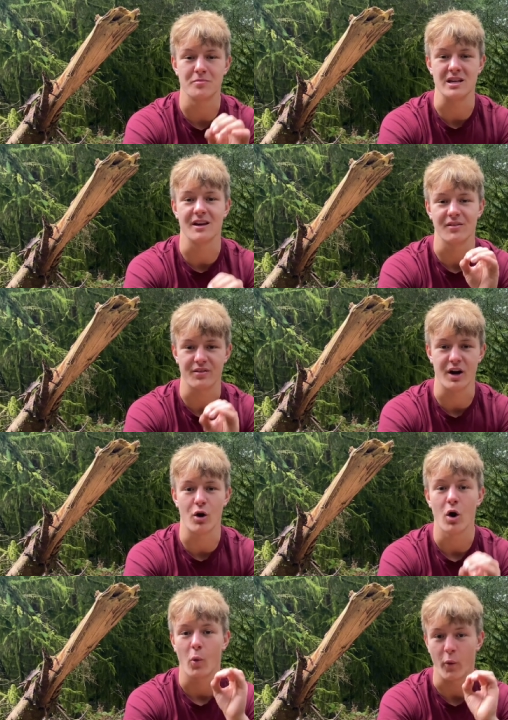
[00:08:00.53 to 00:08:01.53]
being there
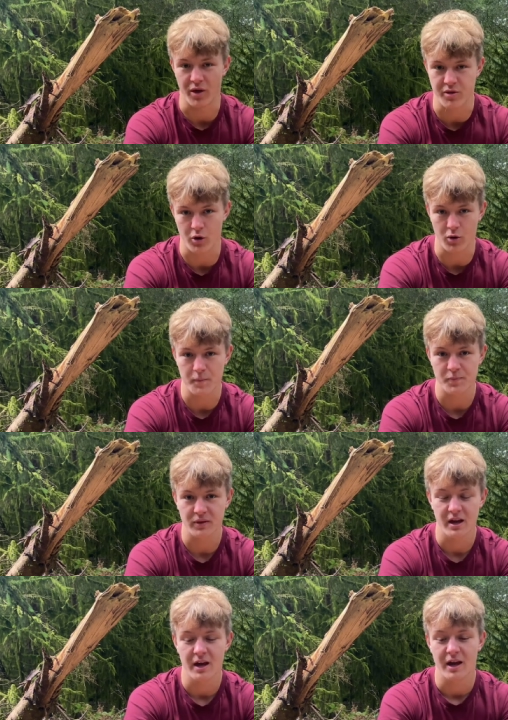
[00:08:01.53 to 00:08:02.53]
with her.
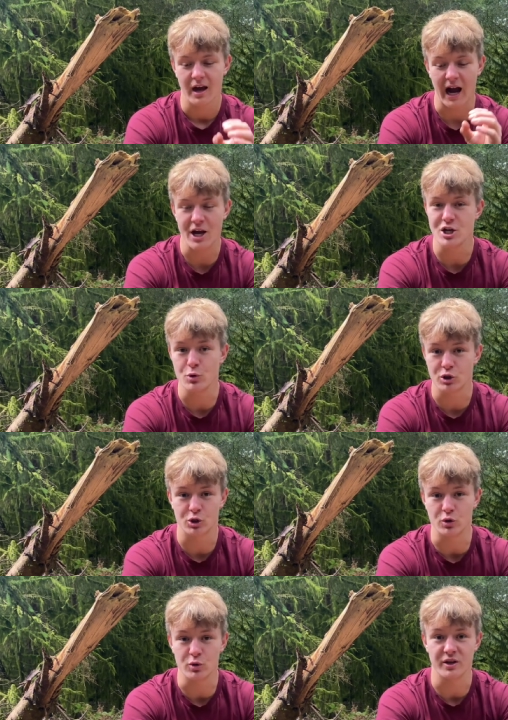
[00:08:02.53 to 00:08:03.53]
I used to
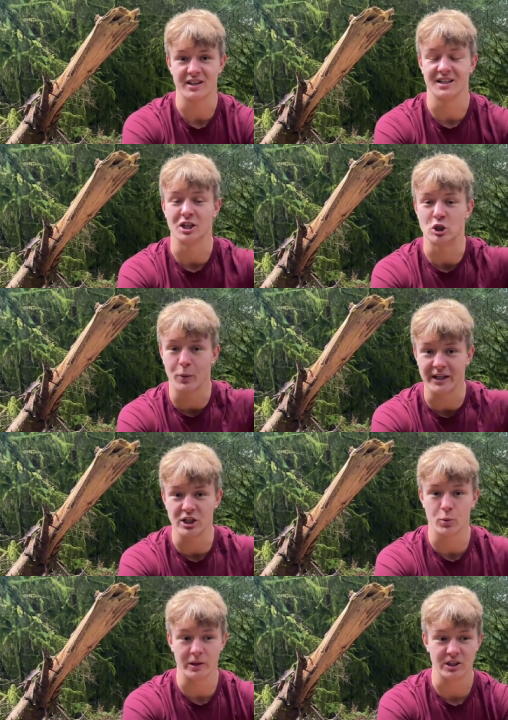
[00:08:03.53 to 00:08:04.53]
do this in
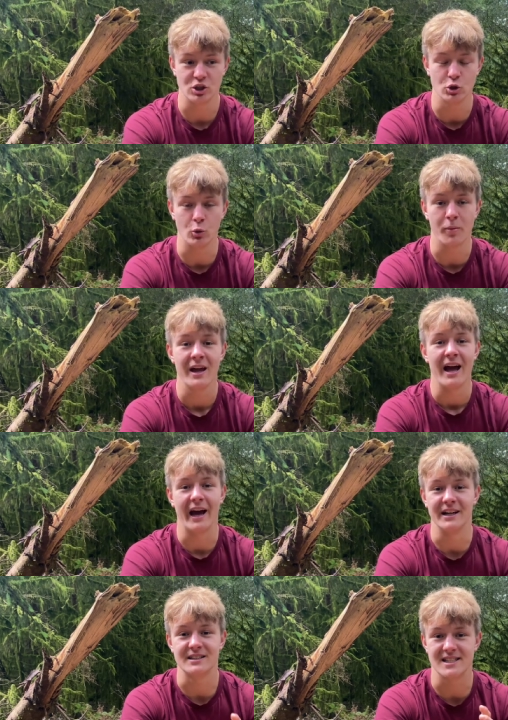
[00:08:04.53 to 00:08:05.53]
2022,
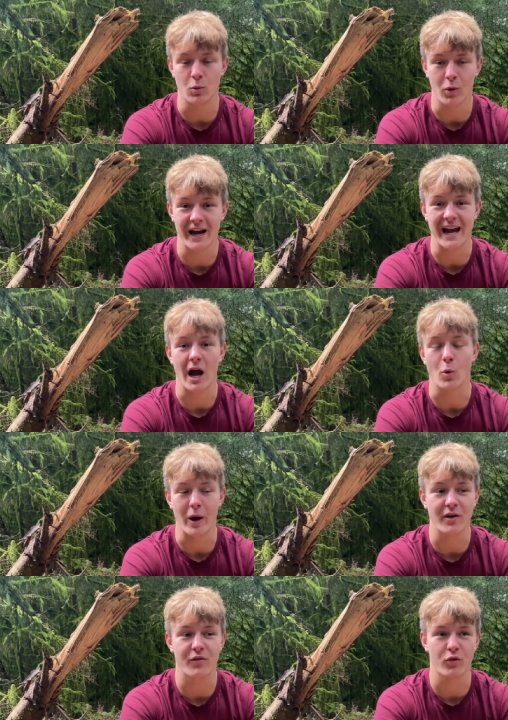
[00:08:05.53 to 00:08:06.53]
and it's the way I
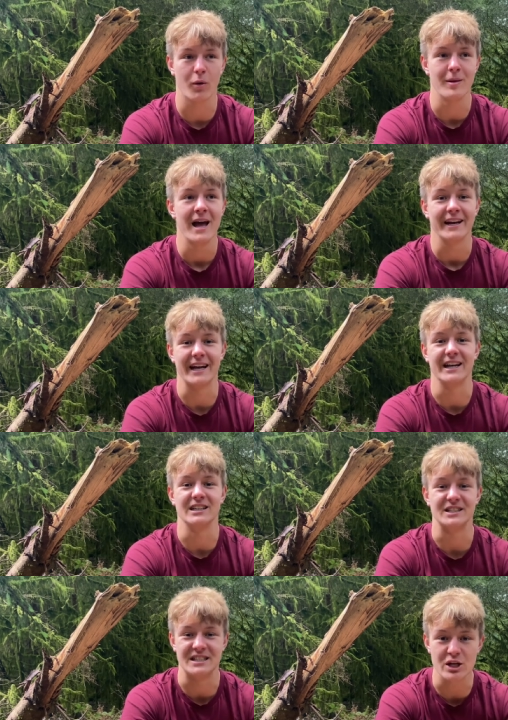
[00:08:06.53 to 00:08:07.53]
went from getting
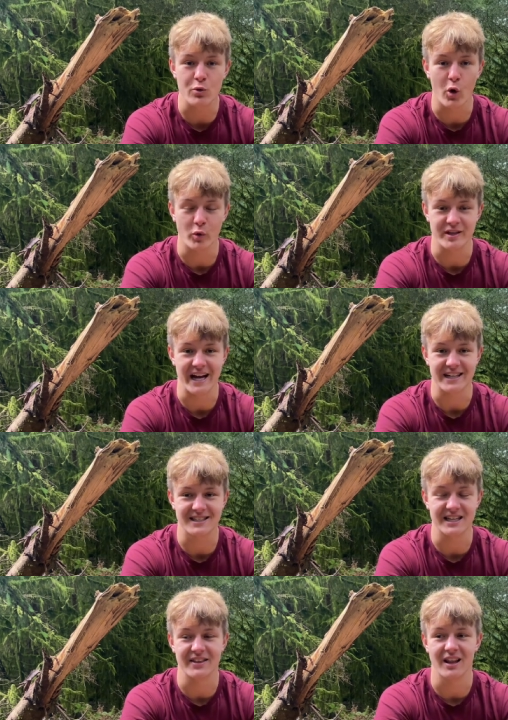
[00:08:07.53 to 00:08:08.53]
zero
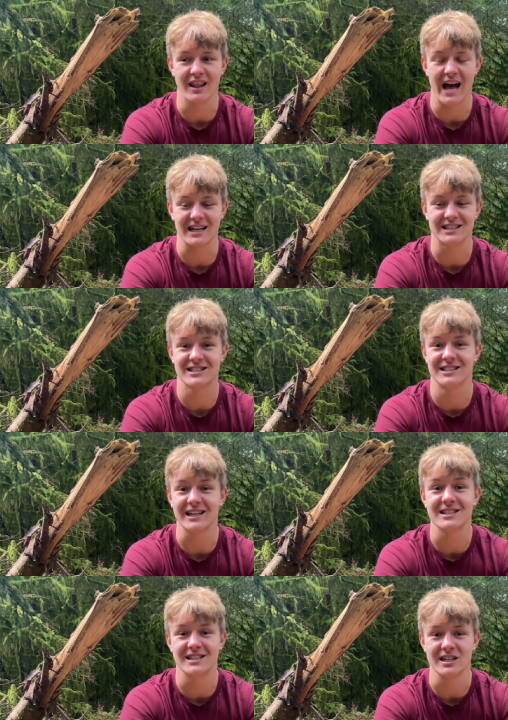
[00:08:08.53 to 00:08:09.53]
dates in the last
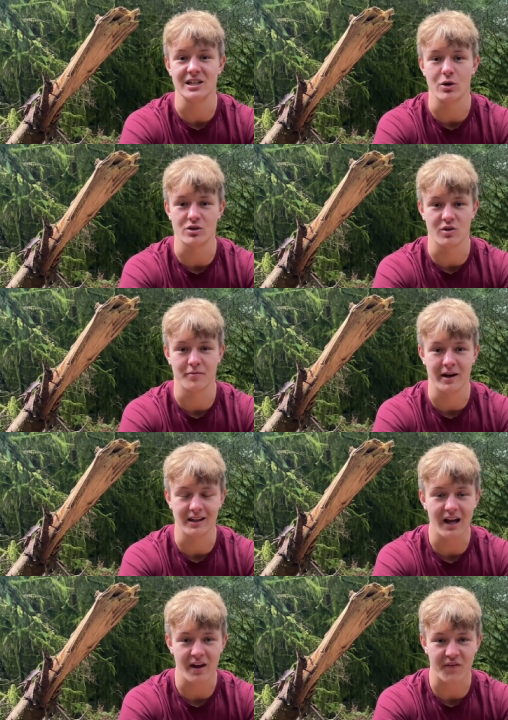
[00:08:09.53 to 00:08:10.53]
16 years of my
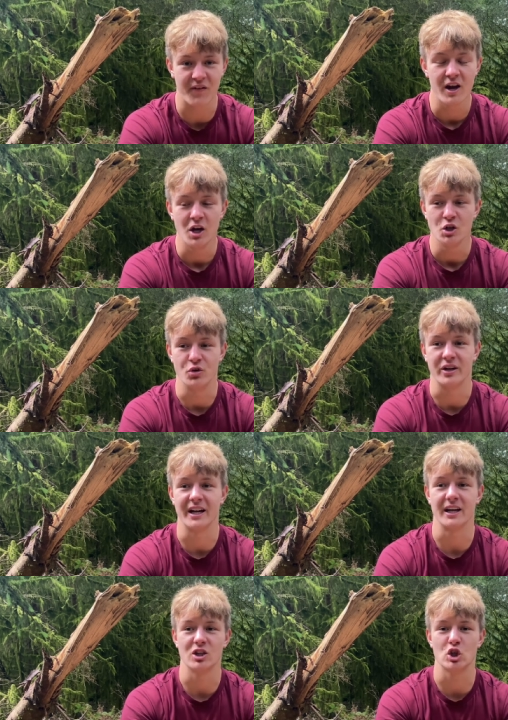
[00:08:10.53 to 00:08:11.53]
life to
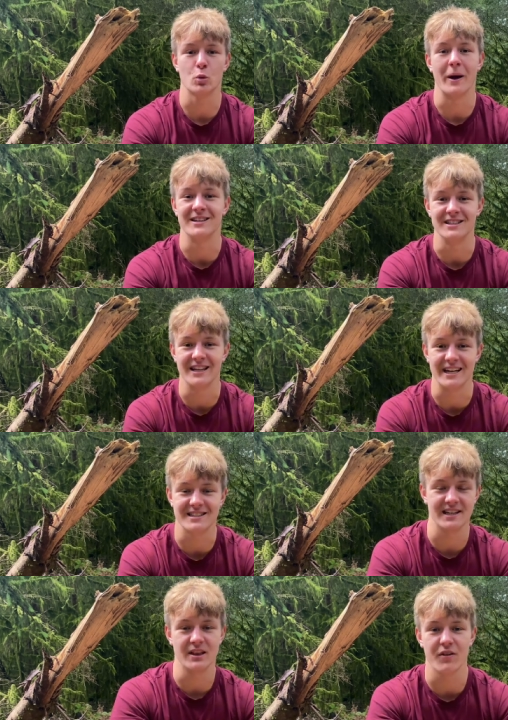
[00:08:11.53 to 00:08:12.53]
getting 20
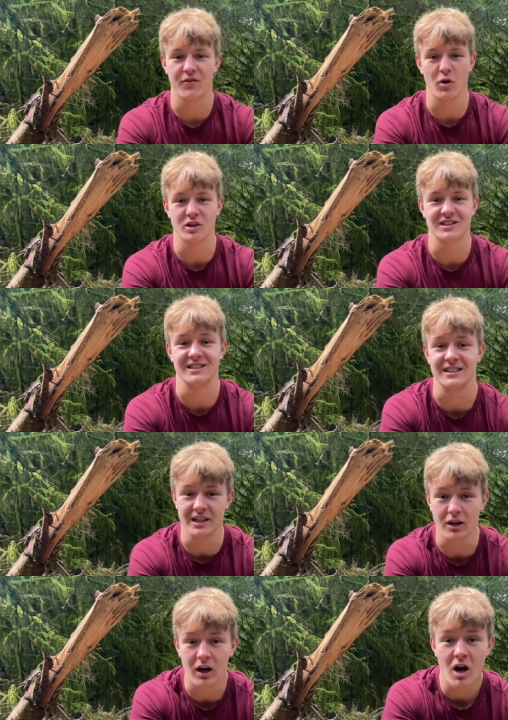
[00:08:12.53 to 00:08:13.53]
dates in the first
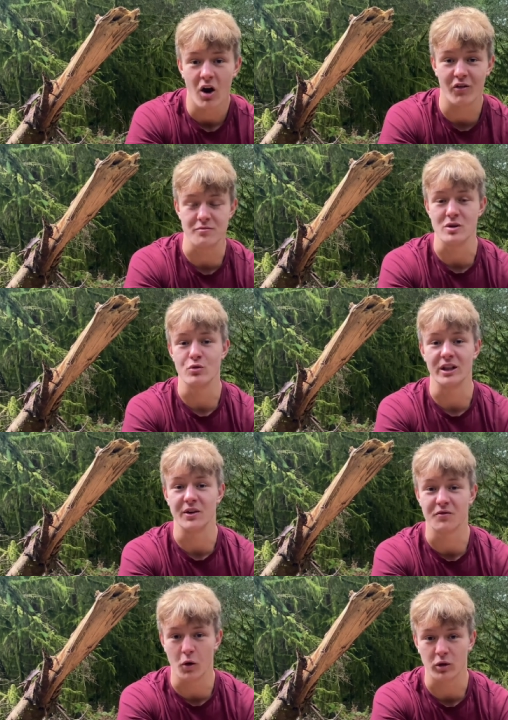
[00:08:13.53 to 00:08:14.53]
year of me really
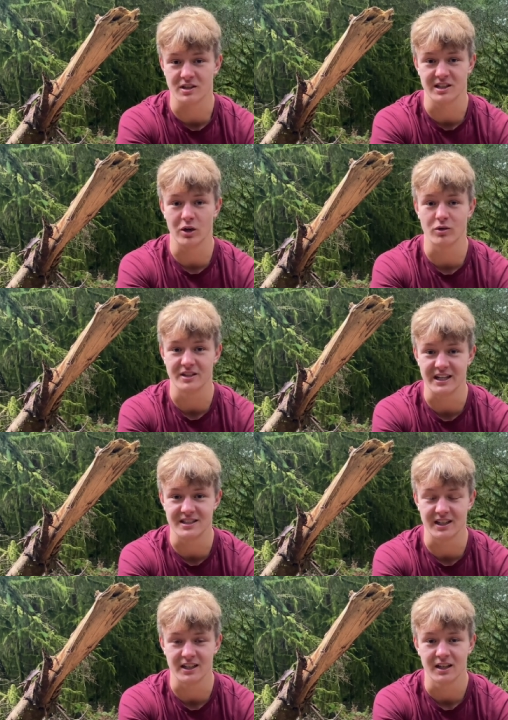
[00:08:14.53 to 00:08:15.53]
focusing on
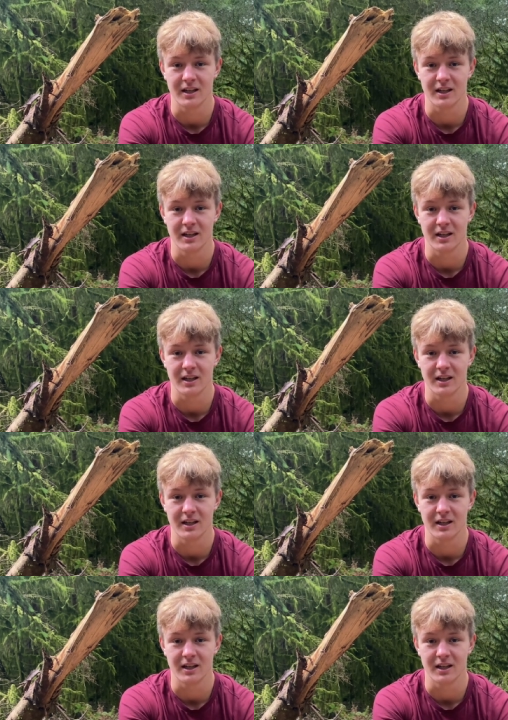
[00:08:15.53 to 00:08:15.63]
dating.